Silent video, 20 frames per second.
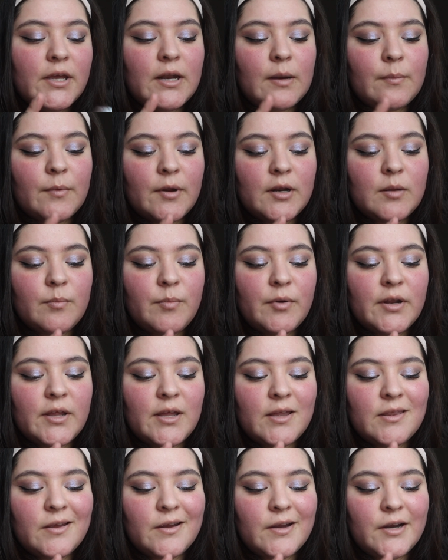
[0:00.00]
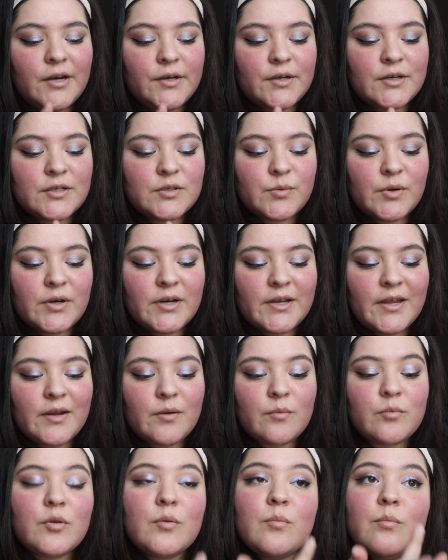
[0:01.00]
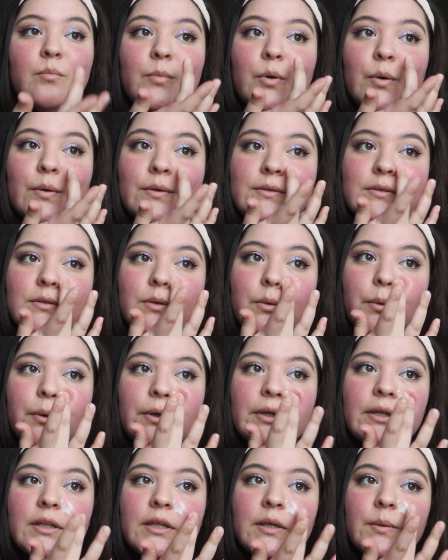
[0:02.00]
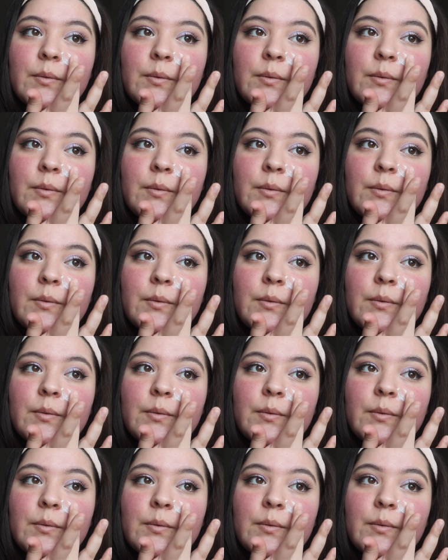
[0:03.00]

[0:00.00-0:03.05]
and I'm gonna put it in the areas where I get the most oily,